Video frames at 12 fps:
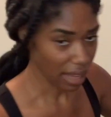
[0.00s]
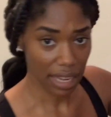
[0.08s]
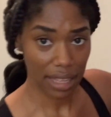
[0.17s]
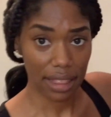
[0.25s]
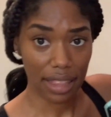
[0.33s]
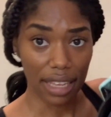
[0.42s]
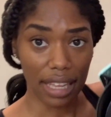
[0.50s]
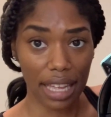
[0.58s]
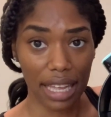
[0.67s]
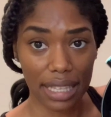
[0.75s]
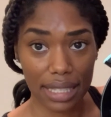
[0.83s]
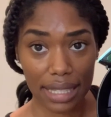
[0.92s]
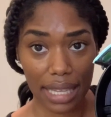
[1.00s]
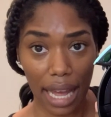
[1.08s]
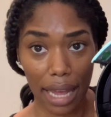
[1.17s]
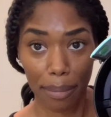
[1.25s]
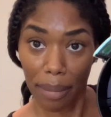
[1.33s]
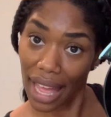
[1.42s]
like the
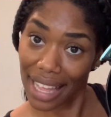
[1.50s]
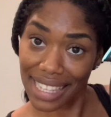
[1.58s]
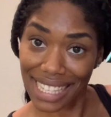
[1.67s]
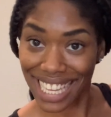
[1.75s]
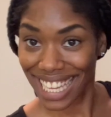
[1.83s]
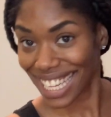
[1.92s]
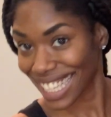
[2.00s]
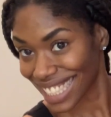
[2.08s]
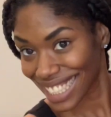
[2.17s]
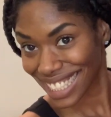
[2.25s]
inside basket.